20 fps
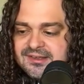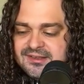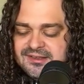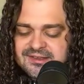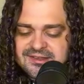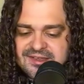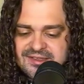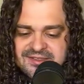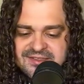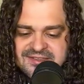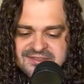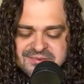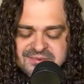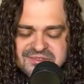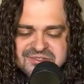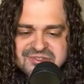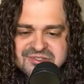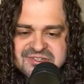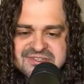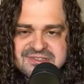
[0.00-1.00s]
And this
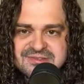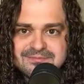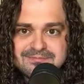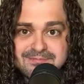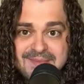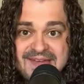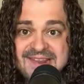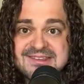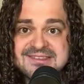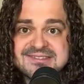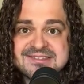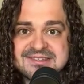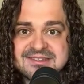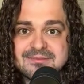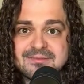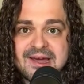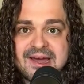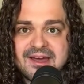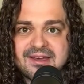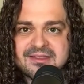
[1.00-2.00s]
was just
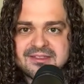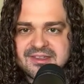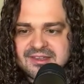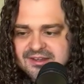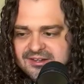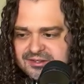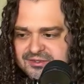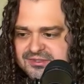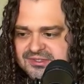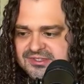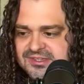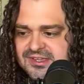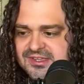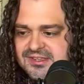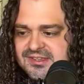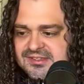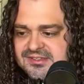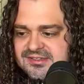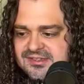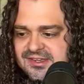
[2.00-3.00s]
medicine back then. You see
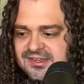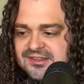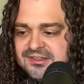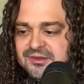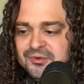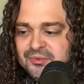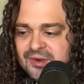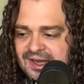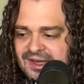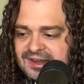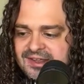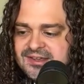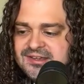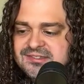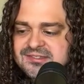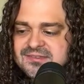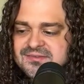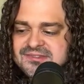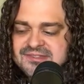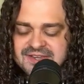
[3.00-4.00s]
this in the
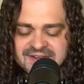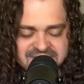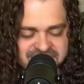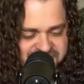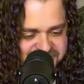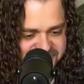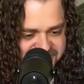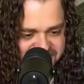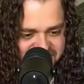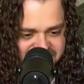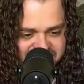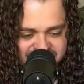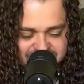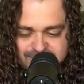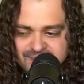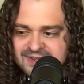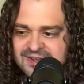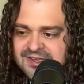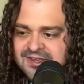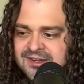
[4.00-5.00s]
writings of St. Hildegard of
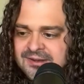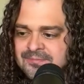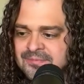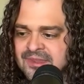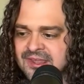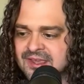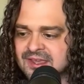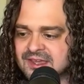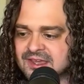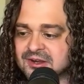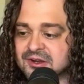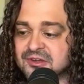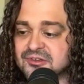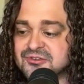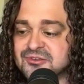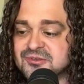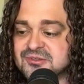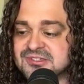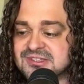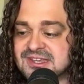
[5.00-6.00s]
Bingen and
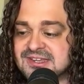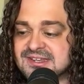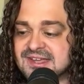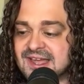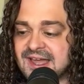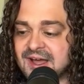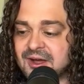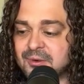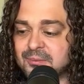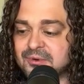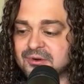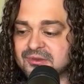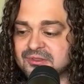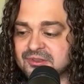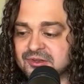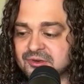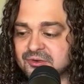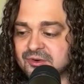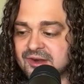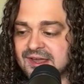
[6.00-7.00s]
also St. Albert
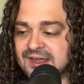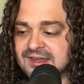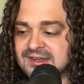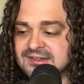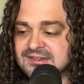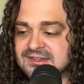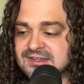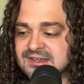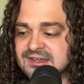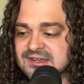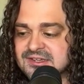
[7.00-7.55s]
the Great.